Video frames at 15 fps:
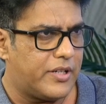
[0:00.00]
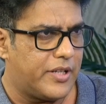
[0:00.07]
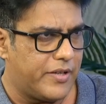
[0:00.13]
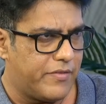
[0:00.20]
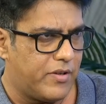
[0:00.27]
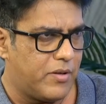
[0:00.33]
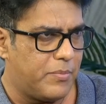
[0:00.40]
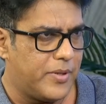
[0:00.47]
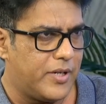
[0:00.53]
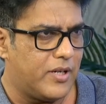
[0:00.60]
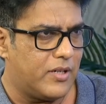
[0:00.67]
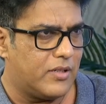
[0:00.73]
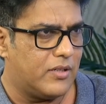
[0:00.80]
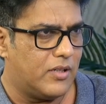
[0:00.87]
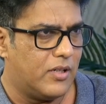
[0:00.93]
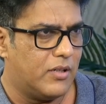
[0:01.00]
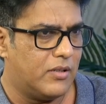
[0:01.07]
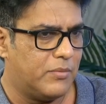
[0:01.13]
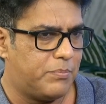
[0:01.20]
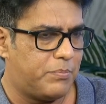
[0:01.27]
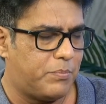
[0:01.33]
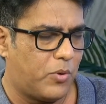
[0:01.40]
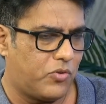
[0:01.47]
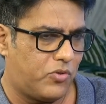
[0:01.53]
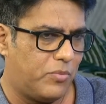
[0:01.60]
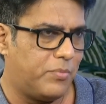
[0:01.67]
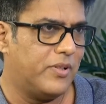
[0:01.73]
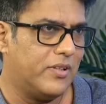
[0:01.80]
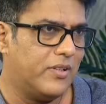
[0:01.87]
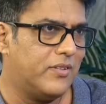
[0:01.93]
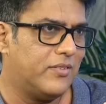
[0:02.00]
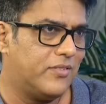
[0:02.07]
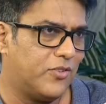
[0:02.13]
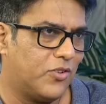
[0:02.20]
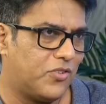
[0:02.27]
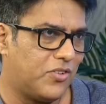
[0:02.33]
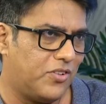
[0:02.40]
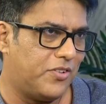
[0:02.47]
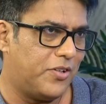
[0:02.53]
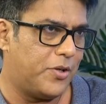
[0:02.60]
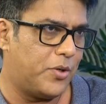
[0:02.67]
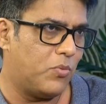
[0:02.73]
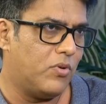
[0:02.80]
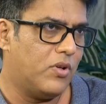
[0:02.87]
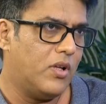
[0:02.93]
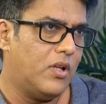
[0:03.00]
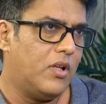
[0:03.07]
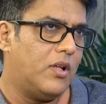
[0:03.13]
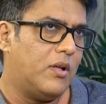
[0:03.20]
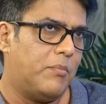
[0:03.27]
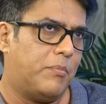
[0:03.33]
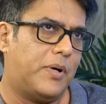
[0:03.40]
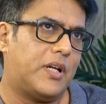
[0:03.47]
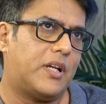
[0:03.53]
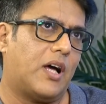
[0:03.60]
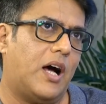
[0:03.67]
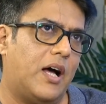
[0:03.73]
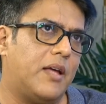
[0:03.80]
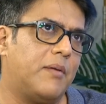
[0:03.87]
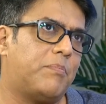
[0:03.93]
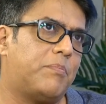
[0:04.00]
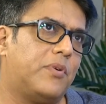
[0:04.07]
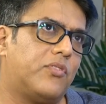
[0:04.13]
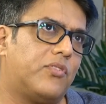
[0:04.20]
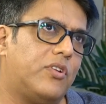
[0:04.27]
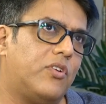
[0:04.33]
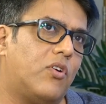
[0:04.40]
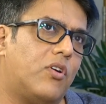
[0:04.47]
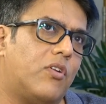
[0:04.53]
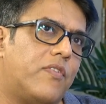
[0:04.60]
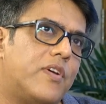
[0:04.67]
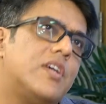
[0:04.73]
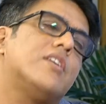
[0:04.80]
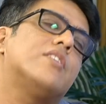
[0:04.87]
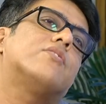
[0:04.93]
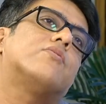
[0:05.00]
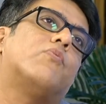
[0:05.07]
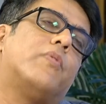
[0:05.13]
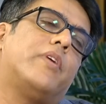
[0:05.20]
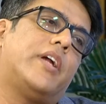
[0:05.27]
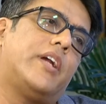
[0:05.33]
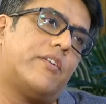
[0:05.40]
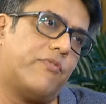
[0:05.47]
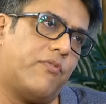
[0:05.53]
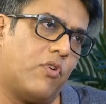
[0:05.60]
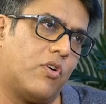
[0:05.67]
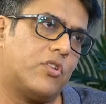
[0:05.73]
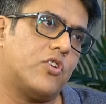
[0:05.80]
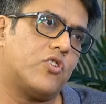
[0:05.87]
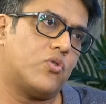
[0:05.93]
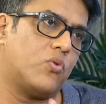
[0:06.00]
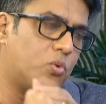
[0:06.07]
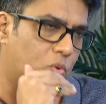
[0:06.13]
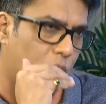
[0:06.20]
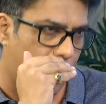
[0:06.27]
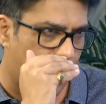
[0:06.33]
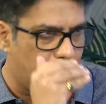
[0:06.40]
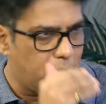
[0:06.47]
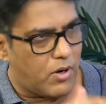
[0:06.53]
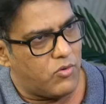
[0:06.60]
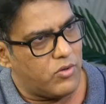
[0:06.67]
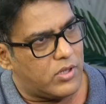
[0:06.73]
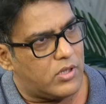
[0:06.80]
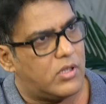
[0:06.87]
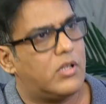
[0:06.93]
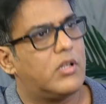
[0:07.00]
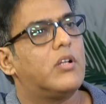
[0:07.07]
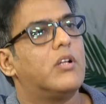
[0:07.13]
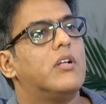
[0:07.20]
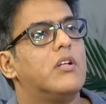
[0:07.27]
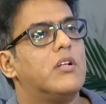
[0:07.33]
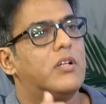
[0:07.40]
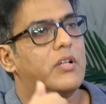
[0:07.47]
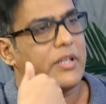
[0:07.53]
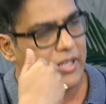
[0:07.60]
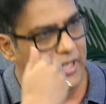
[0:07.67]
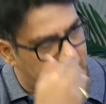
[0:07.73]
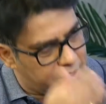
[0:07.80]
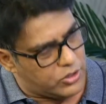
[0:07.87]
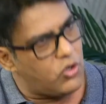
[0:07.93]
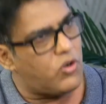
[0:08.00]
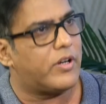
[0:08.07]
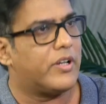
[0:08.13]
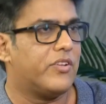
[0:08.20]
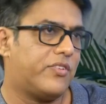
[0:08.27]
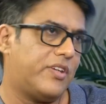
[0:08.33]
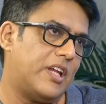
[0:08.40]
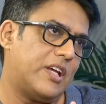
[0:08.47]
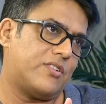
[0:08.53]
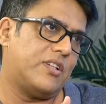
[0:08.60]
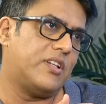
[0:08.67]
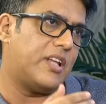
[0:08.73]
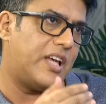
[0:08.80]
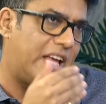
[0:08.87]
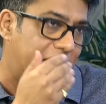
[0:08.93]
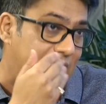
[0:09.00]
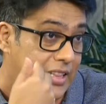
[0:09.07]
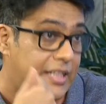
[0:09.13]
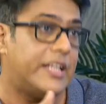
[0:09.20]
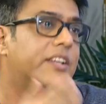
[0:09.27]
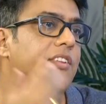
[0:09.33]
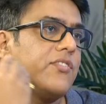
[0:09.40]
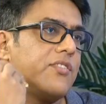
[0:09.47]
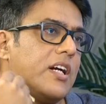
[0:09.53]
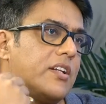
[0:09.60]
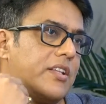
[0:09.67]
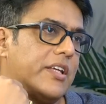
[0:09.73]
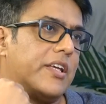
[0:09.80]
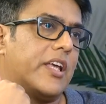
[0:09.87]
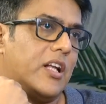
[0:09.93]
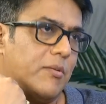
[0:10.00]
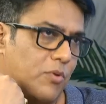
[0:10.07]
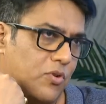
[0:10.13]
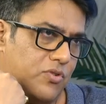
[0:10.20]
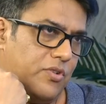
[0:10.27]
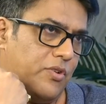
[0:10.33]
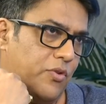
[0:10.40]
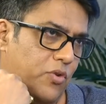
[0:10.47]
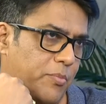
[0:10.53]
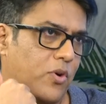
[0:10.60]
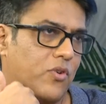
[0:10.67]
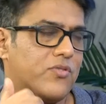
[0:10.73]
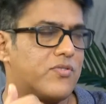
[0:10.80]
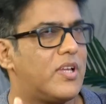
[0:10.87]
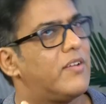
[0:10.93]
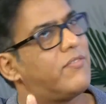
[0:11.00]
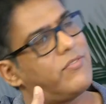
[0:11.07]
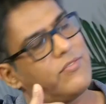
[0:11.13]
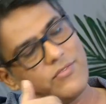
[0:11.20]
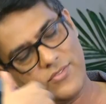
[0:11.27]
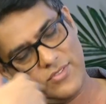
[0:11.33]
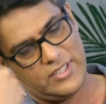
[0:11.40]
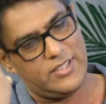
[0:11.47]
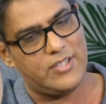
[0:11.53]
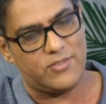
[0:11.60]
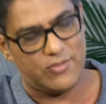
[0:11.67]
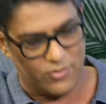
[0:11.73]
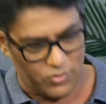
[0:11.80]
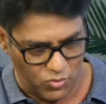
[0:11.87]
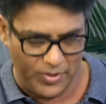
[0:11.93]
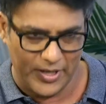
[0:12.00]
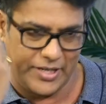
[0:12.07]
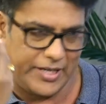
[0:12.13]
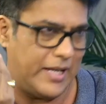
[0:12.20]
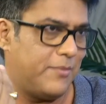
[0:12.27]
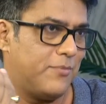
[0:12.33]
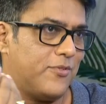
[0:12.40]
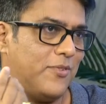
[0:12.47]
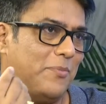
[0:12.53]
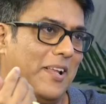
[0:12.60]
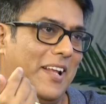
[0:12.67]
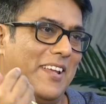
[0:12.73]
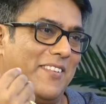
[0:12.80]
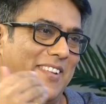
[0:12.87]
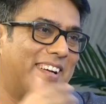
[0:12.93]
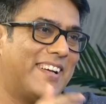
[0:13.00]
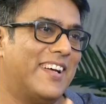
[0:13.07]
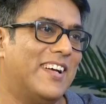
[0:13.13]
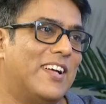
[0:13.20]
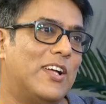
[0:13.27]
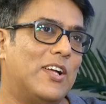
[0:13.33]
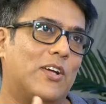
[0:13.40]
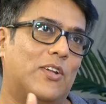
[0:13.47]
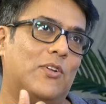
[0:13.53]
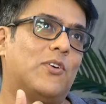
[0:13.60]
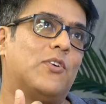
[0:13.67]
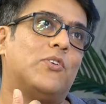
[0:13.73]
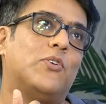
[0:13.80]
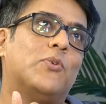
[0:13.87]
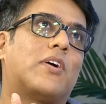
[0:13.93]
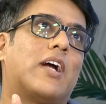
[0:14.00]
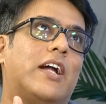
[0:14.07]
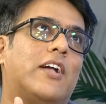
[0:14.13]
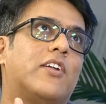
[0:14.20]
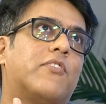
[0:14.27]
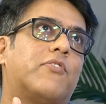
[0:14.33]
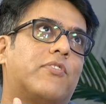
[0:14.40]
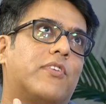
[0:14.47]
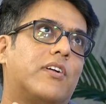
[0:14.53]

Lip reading: there will be a possible season 2. But I personally always wait for the show to come out, get the audience reaction, and then start thinking about season 2. Because I've seen this so many times in my life that now you kind of